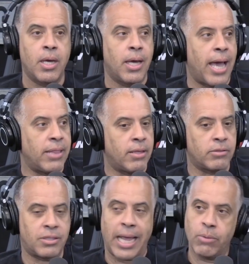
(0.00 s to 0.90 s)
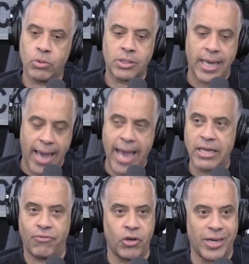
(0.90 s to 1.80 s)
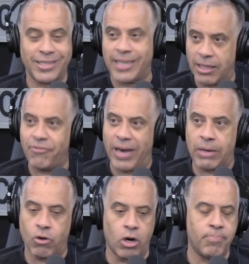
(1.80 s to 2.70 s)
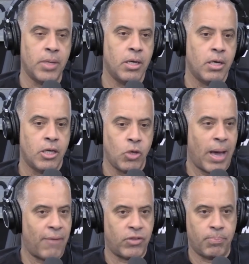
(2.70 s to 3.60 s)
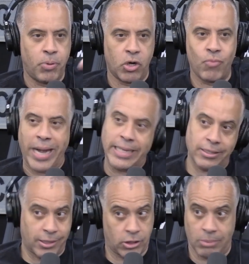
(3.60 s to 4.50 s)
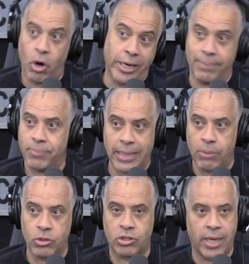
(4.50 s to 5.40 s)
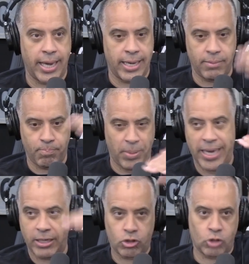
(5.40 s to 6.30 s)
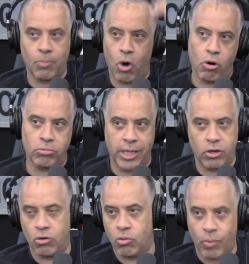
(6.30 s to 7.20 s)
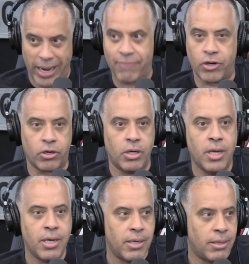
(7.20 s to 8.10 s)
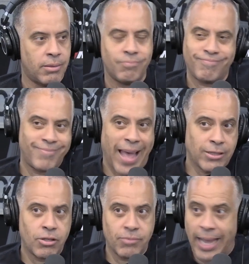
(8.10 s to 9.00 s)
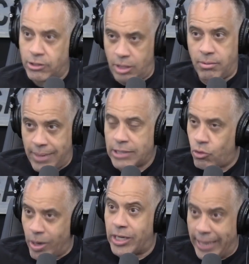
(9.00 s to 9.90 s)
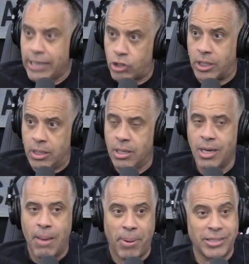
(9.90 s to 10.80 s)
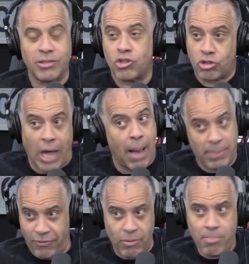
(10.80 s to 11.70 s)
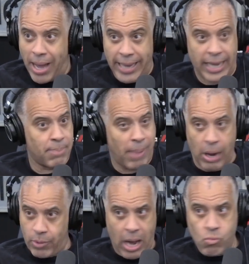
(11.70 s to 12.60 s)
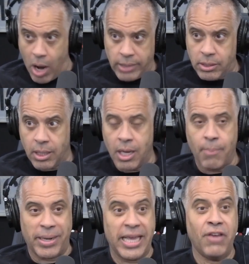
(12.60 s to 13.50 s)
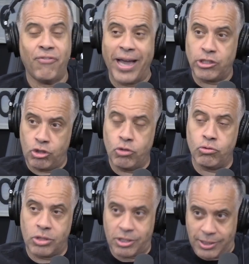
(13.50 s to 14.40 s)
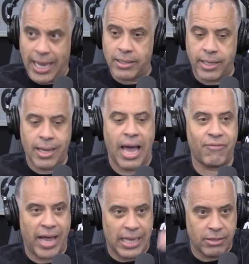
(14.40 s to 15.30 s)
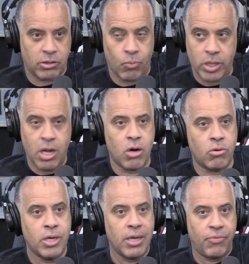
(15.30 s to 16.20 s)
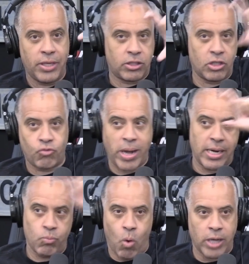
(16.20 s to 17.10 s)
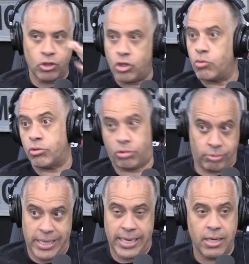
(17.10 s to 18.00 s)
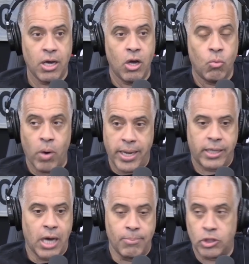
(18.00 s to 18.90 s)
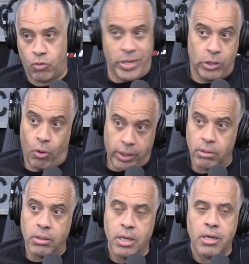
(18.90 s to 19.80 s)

And the state would say, hey, if you're going to sell a firearm, you have to put a rating system on it that would say big, small, little, whatever. That's a that's a that's a regulation, but doesn't stop me from buying. I can buy what I want but if I choose to sell it, I've got to let someone know this is rated one, two, or three when it comes to recoil.